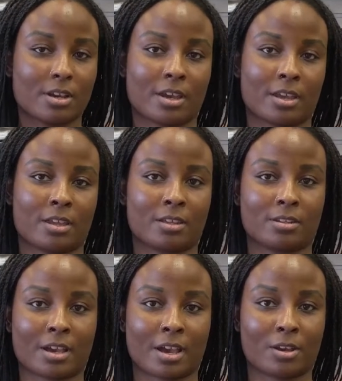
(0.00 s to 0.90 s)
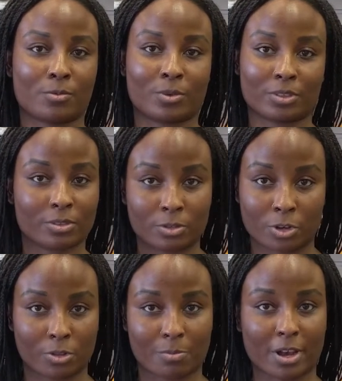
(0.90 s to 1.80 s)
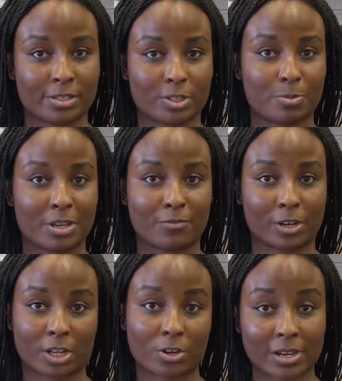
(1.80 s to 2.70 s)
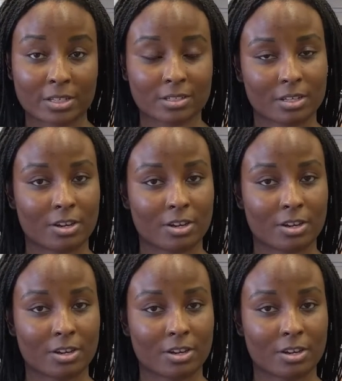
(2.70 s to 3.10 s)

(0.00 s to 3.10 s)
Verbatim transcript: and uh, with you know the bosses being really great